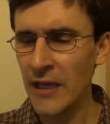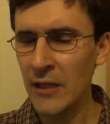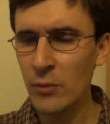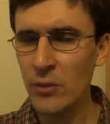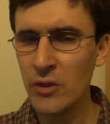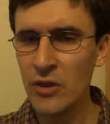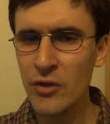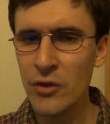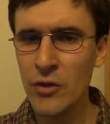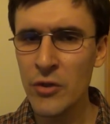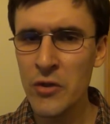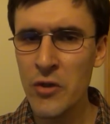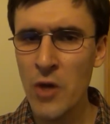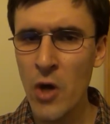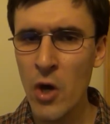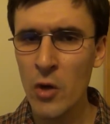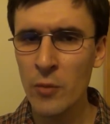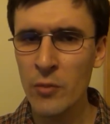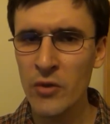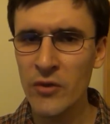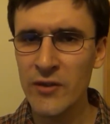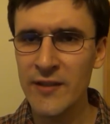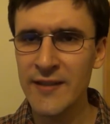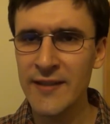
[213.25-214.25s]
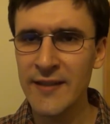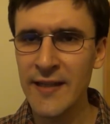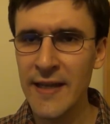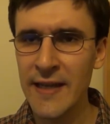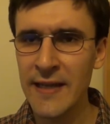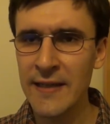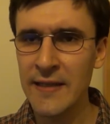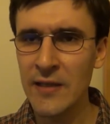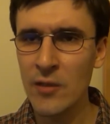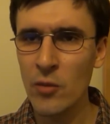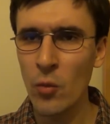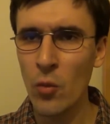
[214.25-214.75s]
in which you could almost
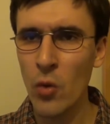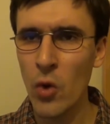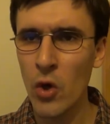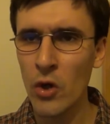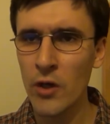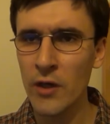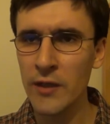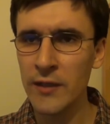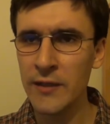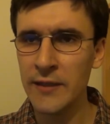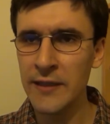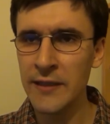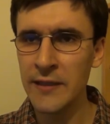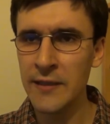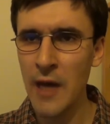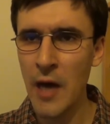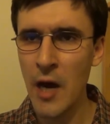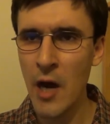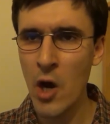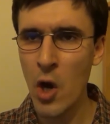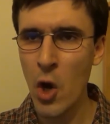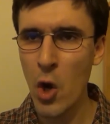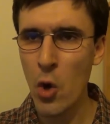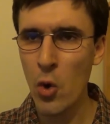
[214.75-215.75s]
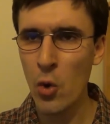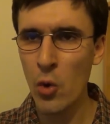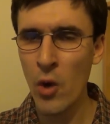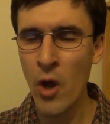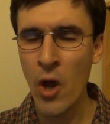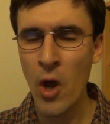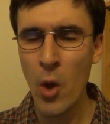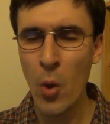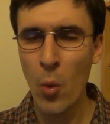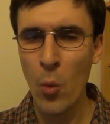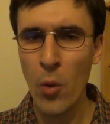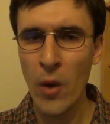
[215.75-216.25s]
say that Walker did a whole
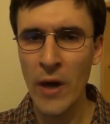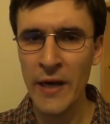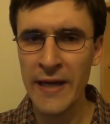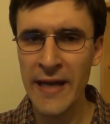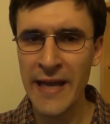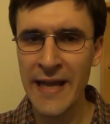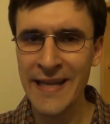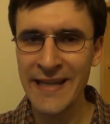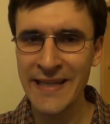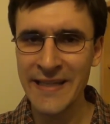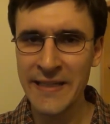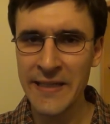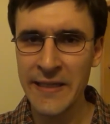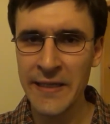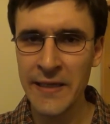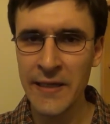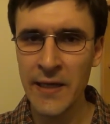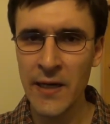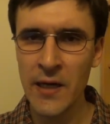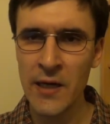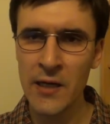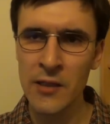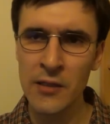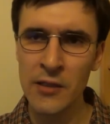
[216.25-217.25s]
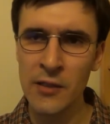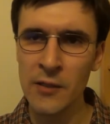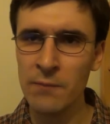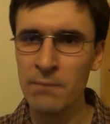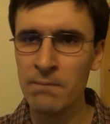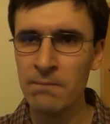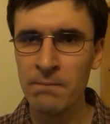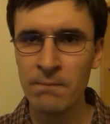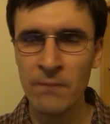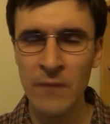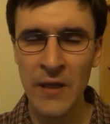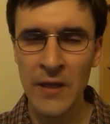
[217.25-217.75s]
180 on